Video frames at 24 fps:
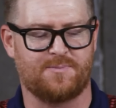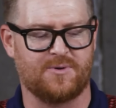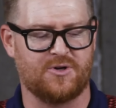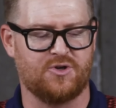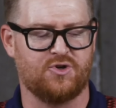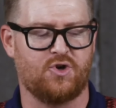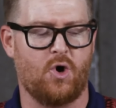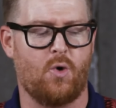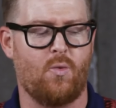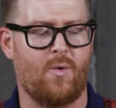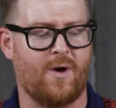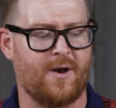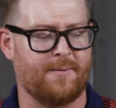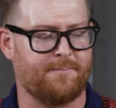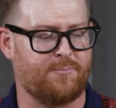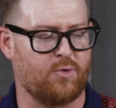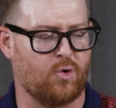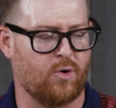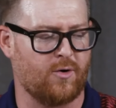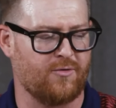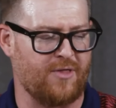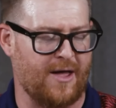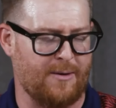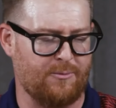but you don't want a
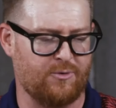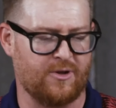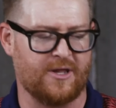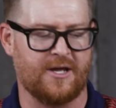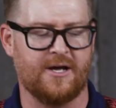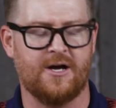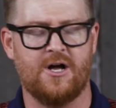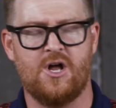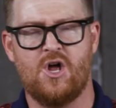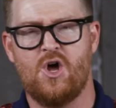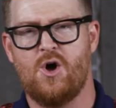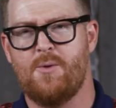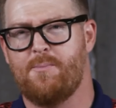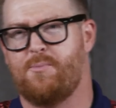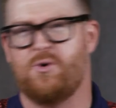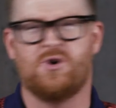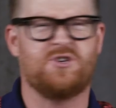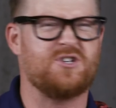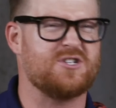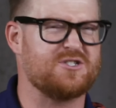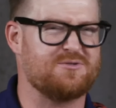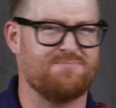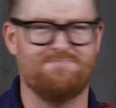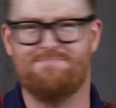board that really
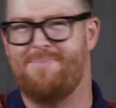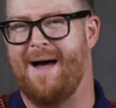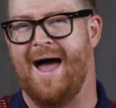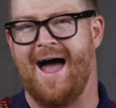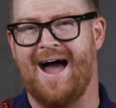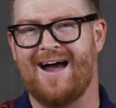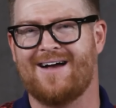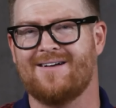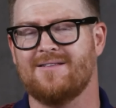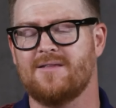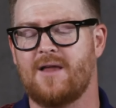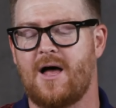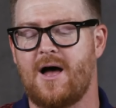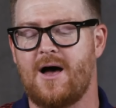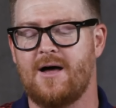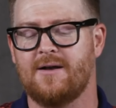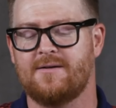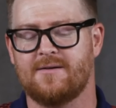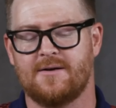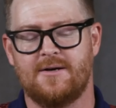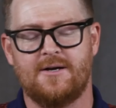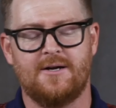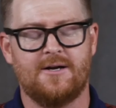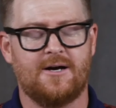pushes back a
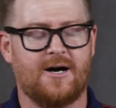lot,